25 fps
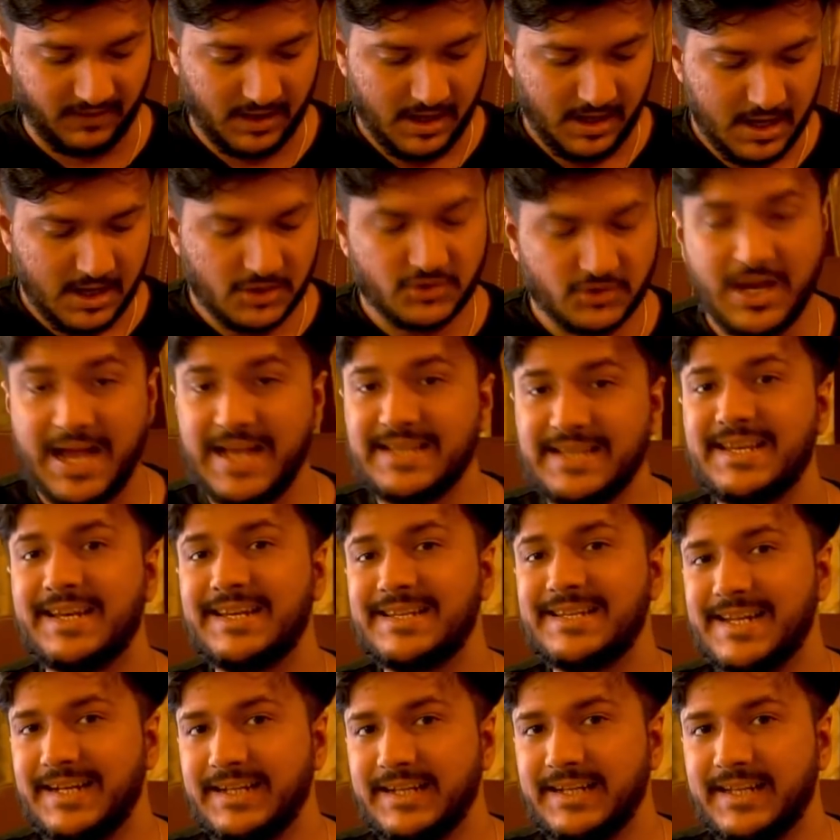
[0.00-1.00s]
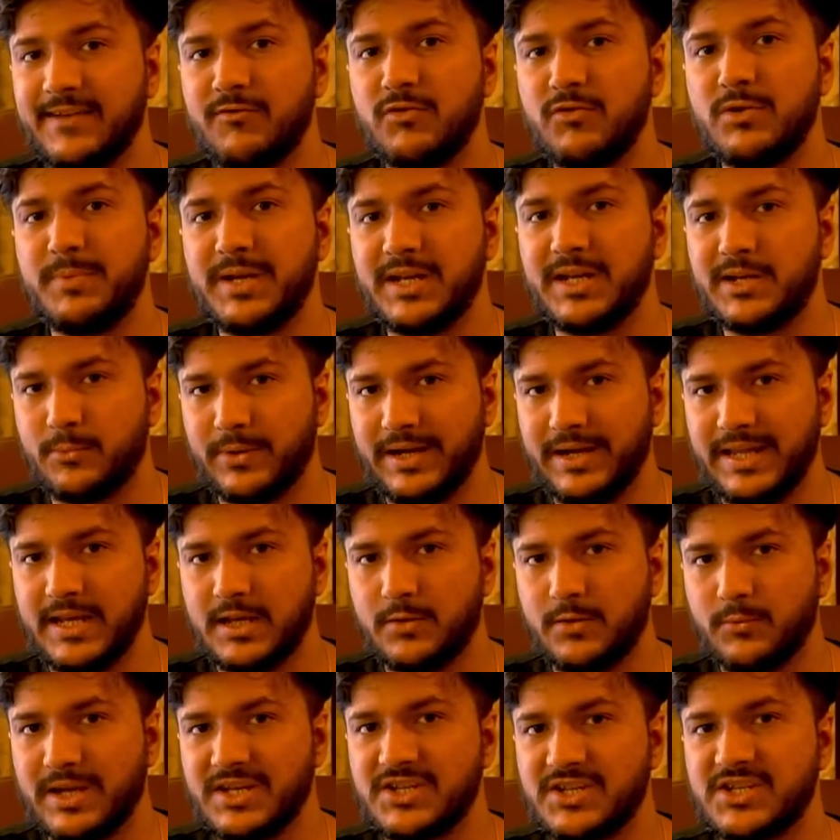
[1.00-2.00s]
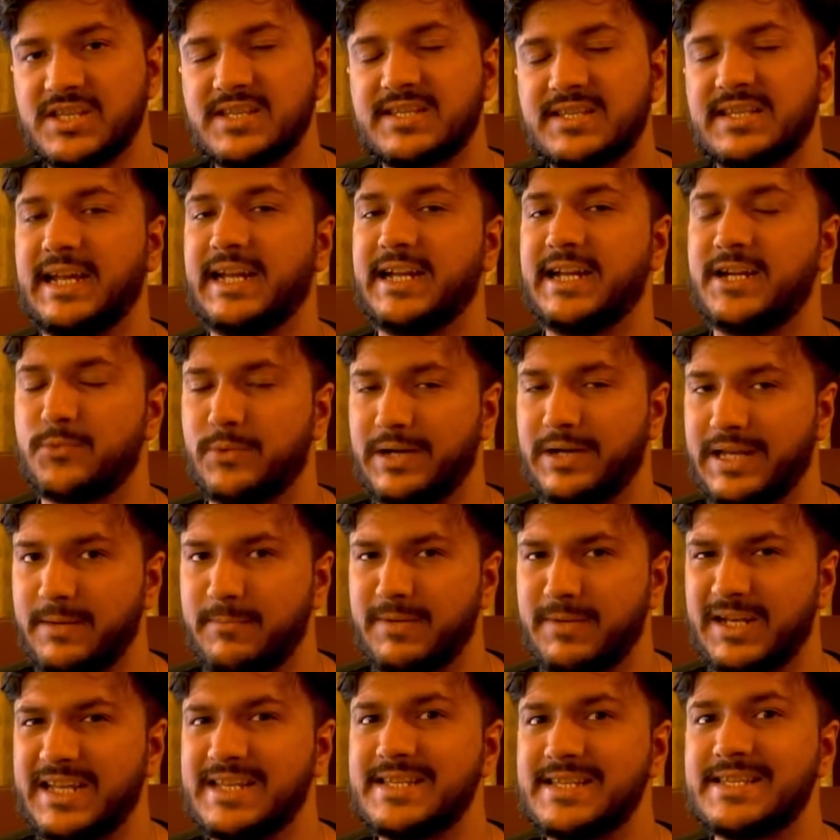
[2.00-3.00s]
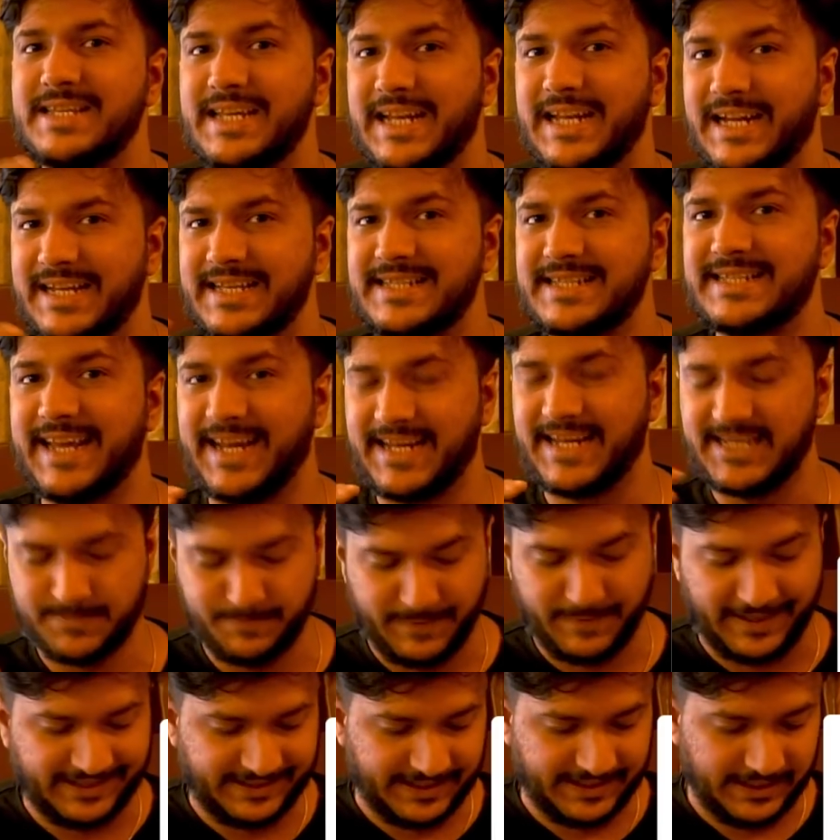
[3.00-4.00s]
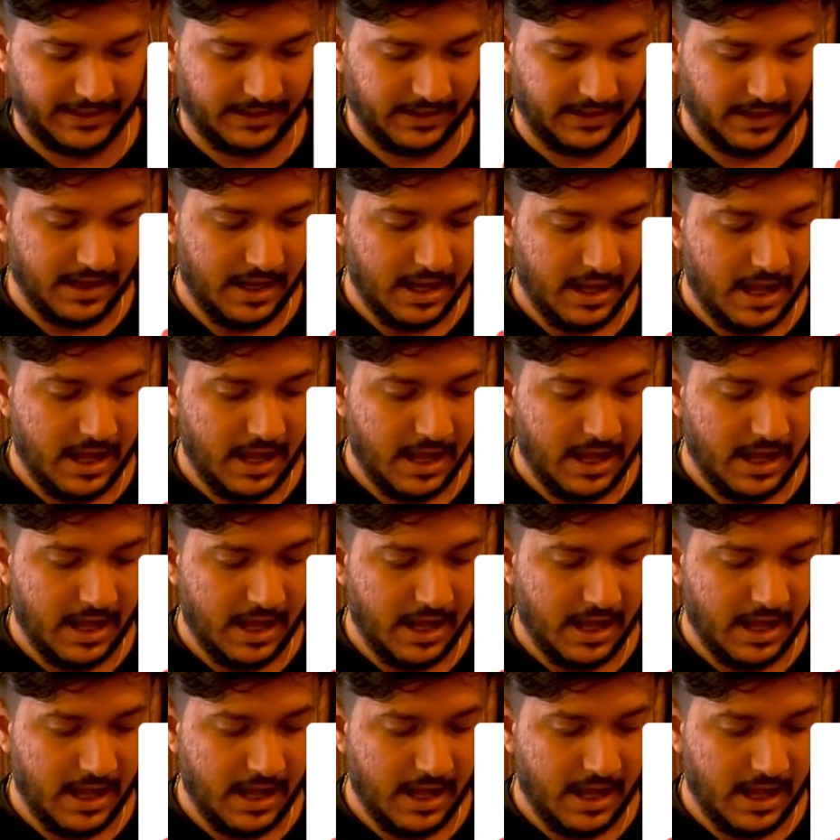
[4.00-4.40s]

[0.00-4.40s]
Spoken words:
So as I said, there would be 20 questions in 20 minutes. It is expected.